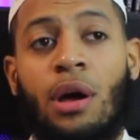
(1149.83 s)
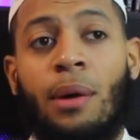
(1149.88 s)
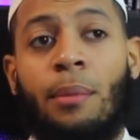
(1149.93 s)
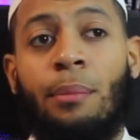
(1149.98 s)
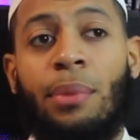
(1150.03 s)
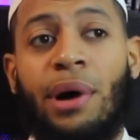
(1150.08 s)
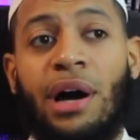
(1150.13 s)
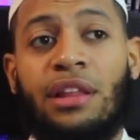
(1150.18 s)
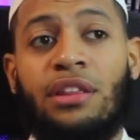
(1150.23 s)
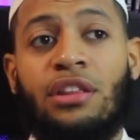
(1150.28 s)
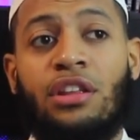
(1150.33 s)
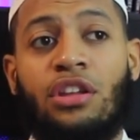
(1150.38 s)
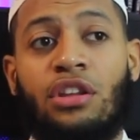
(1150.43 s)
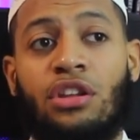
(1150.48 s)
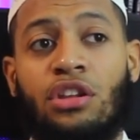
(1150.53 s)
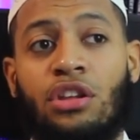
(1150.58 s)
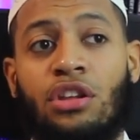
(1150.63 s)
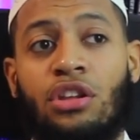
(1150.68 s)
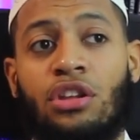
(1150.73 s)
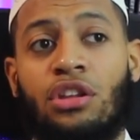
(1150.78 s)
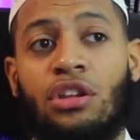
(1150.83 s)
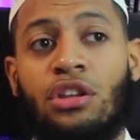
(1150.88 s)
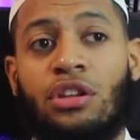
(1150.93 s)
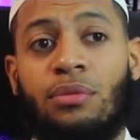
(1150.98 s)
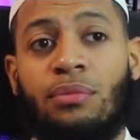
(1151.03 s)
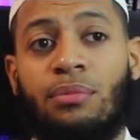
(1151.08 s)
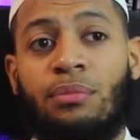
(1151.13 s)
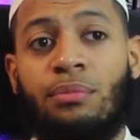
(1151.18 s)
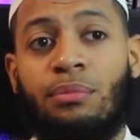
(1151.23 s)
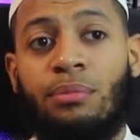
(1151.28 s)
But
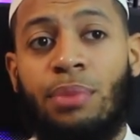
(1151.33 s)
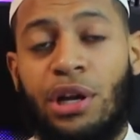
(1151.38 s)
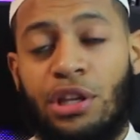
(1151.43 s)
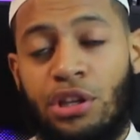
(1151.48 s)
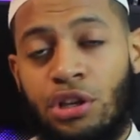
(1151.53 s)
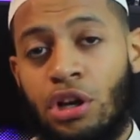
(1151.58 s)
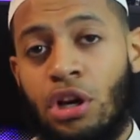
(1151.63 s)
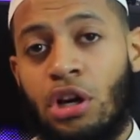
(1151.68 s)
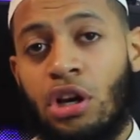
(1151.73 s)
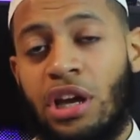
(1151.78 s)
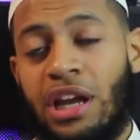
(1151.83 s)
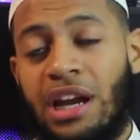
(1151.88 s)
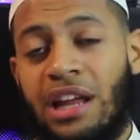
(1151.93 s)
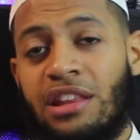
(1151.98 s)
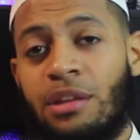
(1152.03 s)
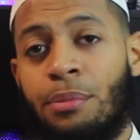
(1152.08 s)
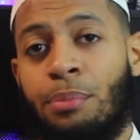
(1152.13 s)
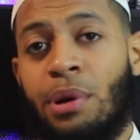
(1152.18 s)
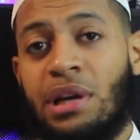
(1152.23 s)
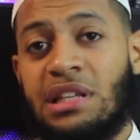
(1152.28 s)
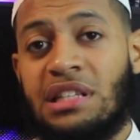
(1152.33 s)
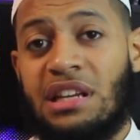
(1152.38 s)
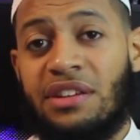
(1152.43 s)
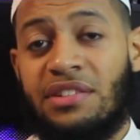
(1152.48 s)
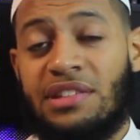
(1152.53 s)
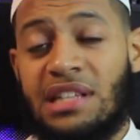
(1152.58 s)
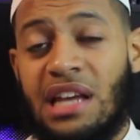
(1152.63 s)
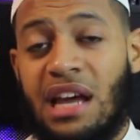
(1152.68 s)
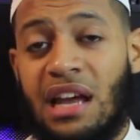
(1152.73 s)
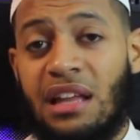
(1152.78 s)
you know, looking at the
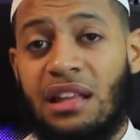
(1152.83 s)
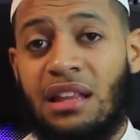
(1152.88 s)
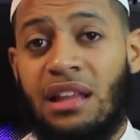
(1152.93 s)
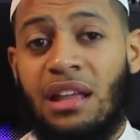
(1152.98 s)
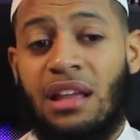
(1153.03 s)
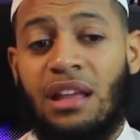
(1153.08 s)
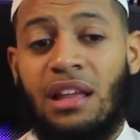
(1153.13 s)
positive side,